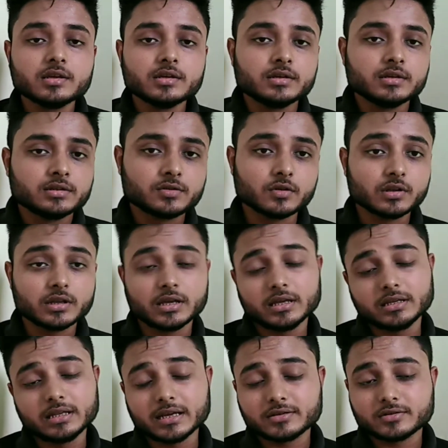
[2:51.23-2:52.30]
So
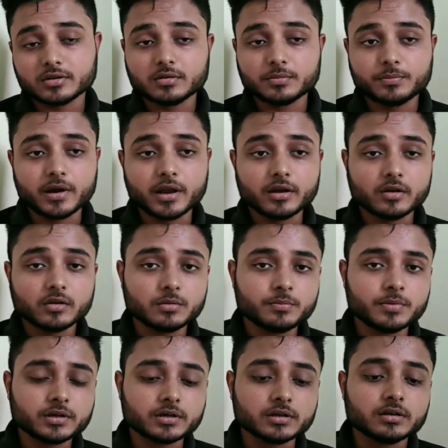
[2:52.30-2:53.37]
that's on the bread on the
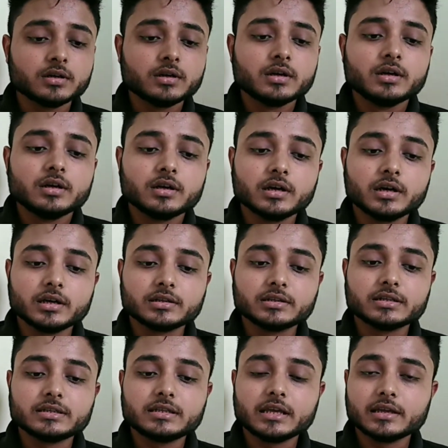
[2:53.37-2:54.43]
butter.
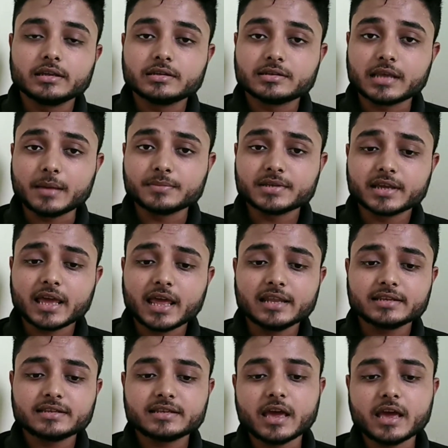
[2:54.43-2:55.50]
The Samsung
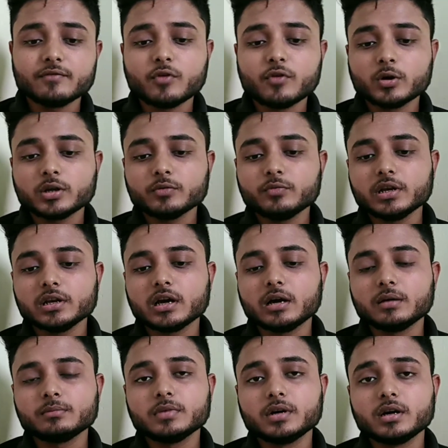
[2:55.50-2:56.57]
Galaxy M40 will
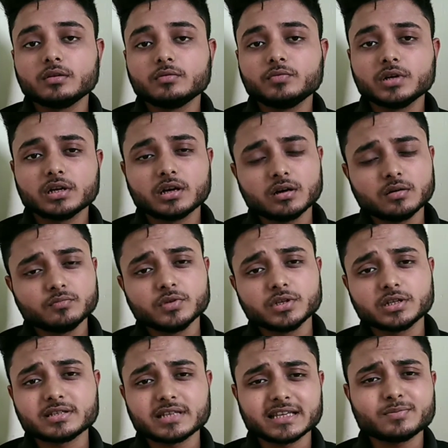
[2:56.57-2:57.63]
come with
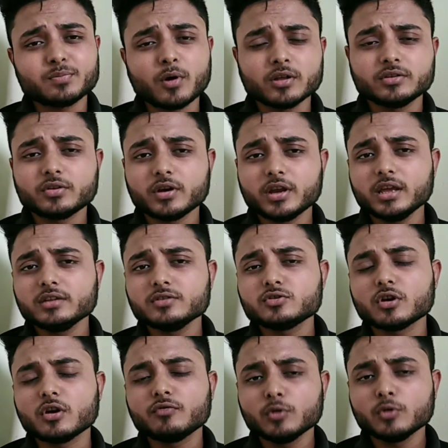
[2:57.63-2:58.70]
a 6.3-inch
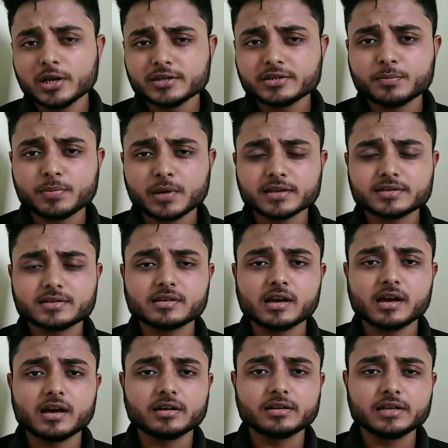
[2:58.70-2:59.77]
Full HD Plus
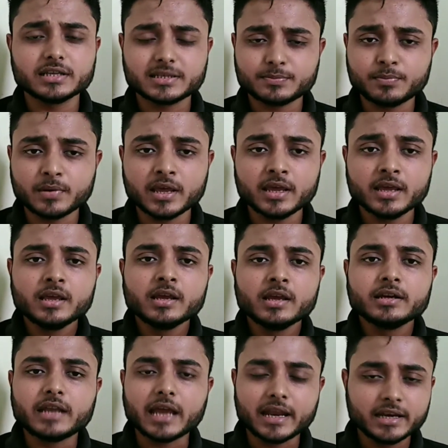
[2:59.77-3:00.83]
display,
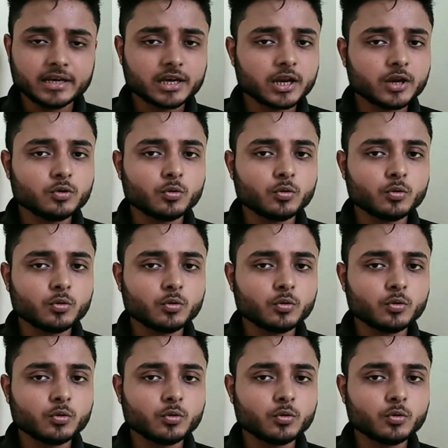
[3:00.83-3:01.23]
1080 into